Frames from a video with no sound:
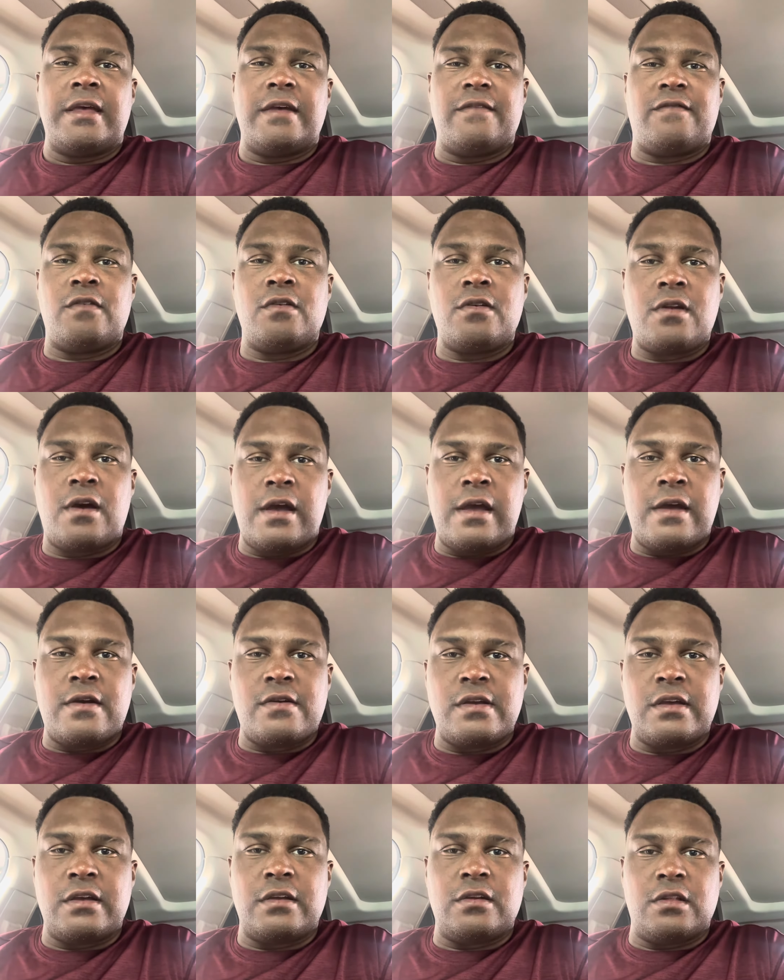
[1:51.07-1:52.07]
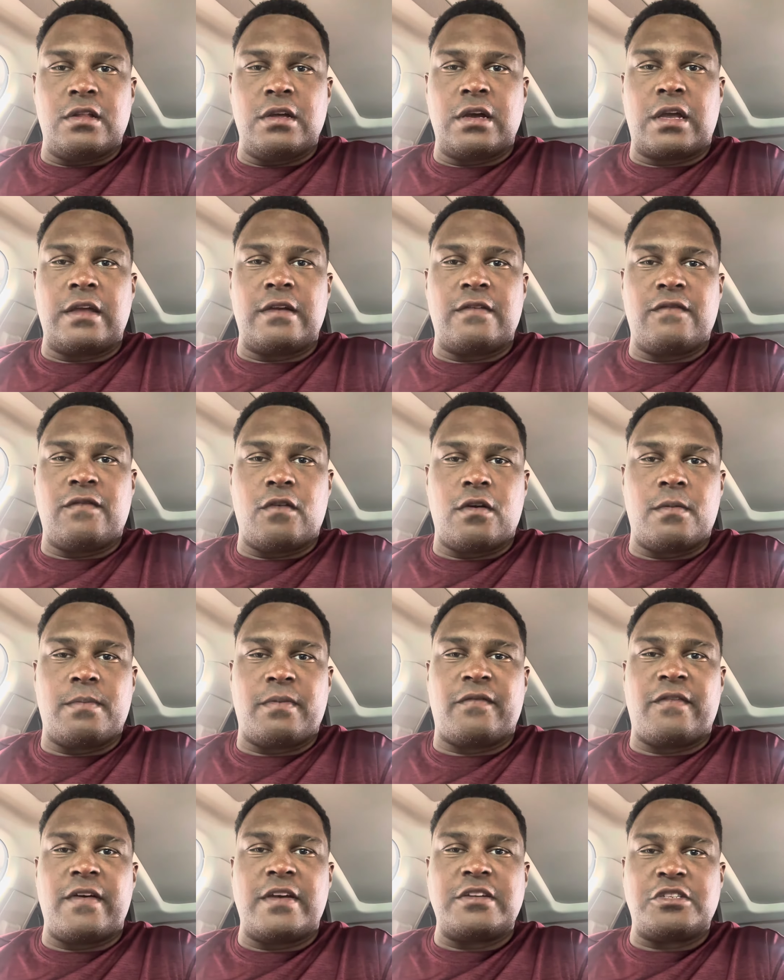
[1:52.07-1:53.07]
If you're in our area, you're looking for a
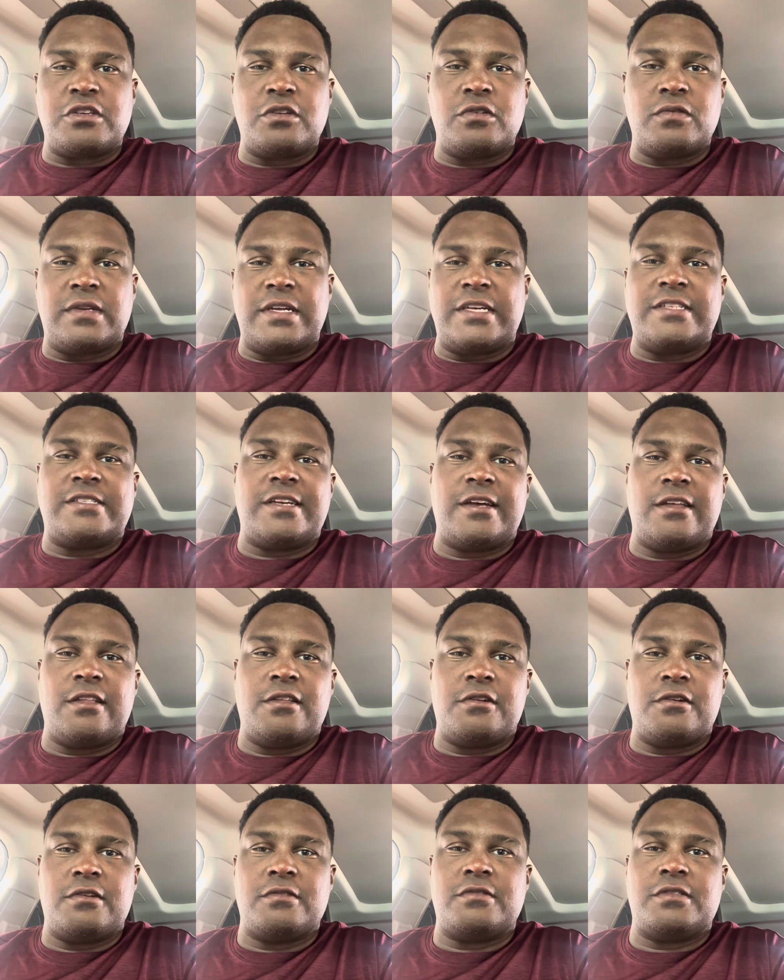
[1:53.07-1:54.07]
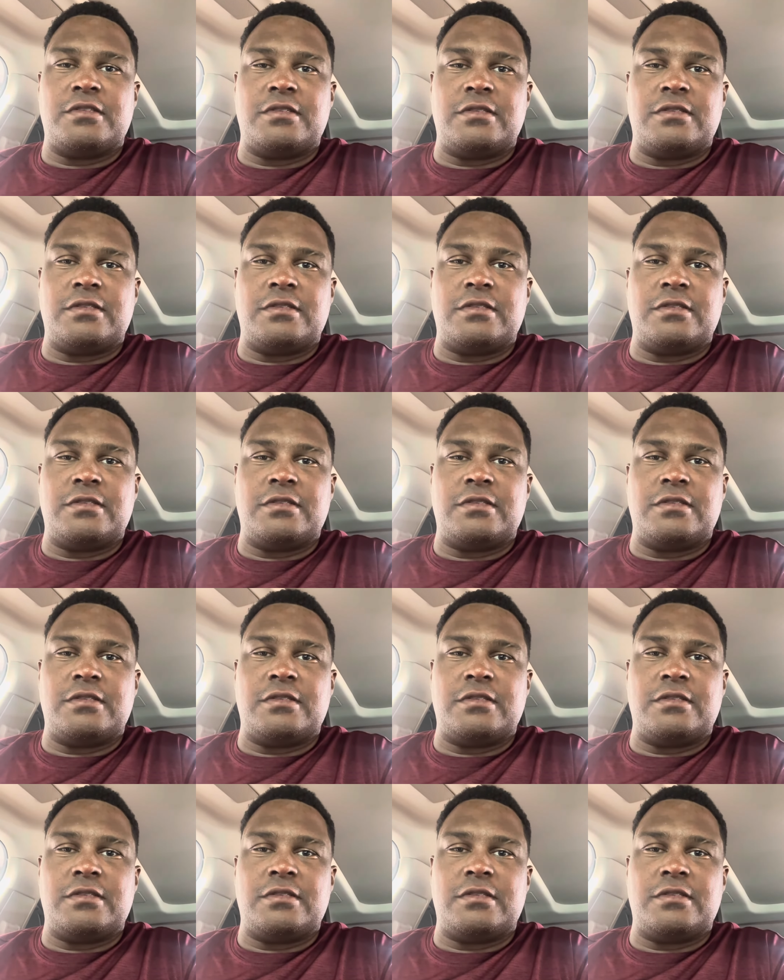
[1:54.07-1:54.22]
professional detailer to